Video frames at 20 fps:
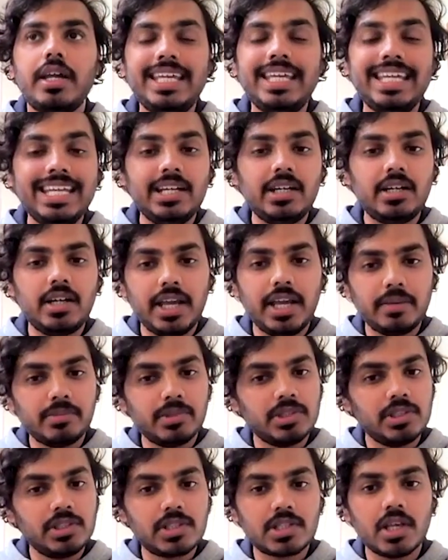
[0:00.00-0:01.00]
heat
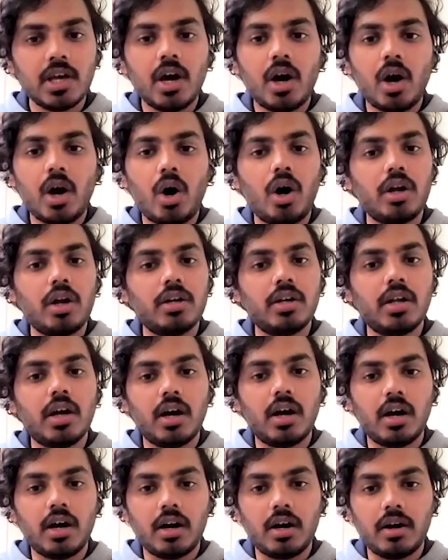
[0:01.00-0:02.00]
labels
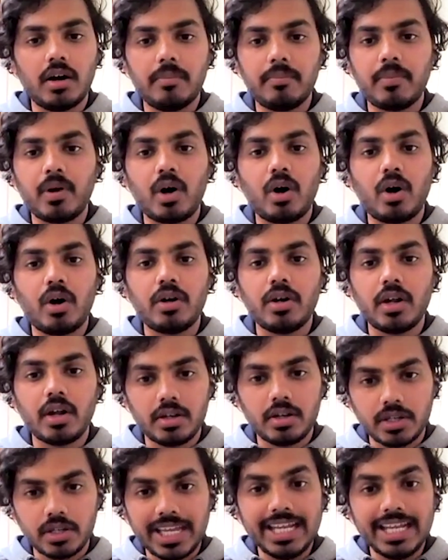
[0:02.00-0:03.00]

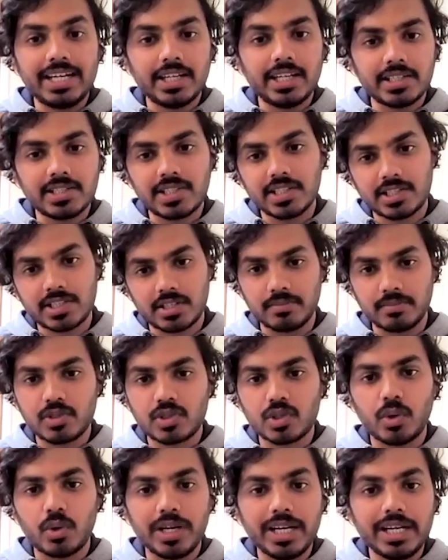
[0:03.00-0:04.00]
on heating
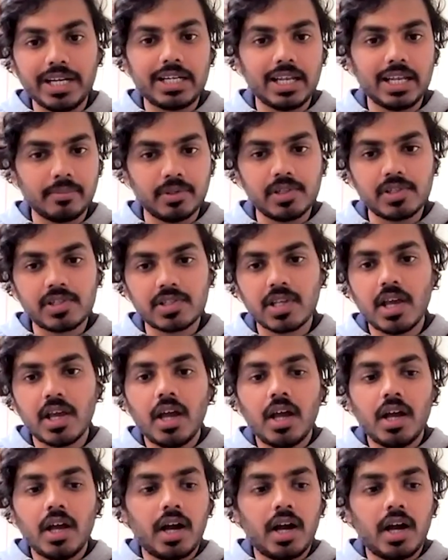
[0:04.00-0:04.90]
systems. So heat labels.